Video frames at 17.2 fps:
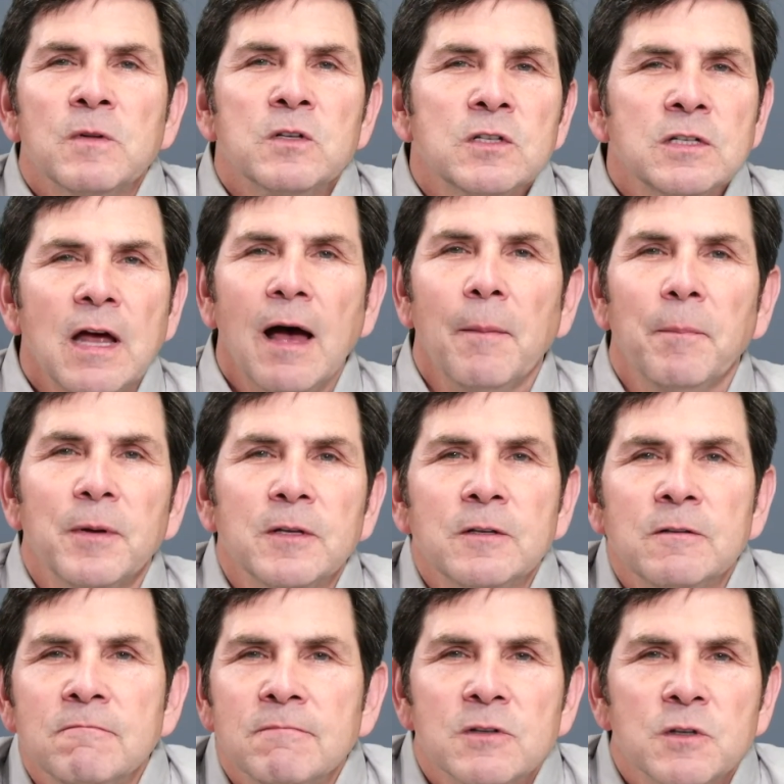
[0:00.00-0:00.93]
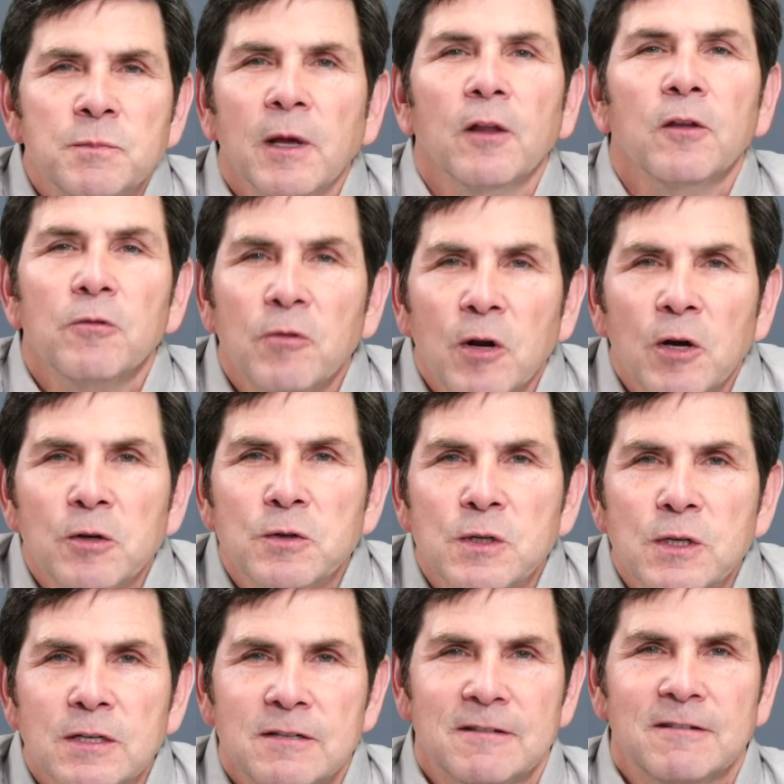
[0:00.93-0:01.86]
Stop and smell the
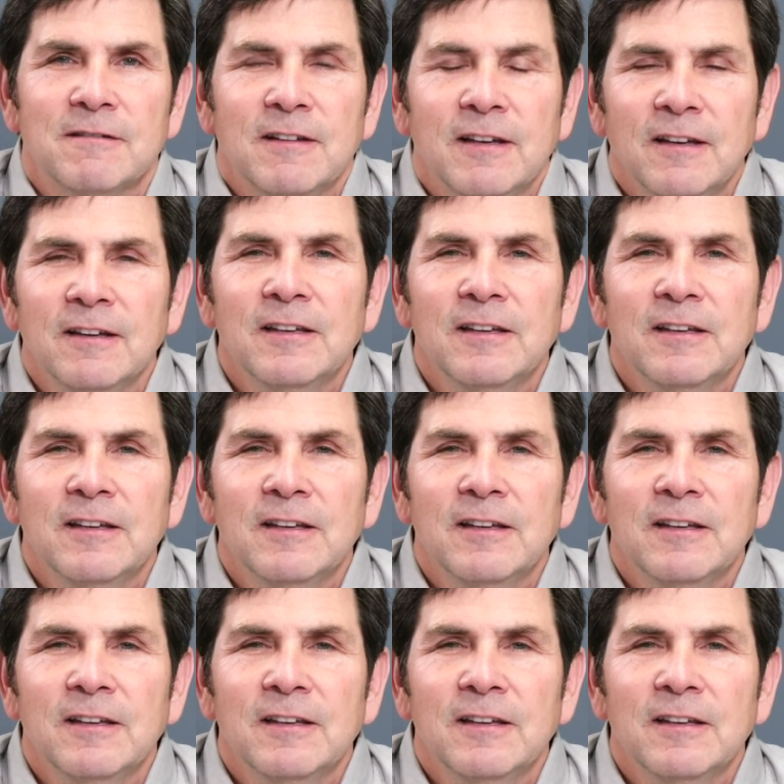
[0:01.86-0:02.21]
roses,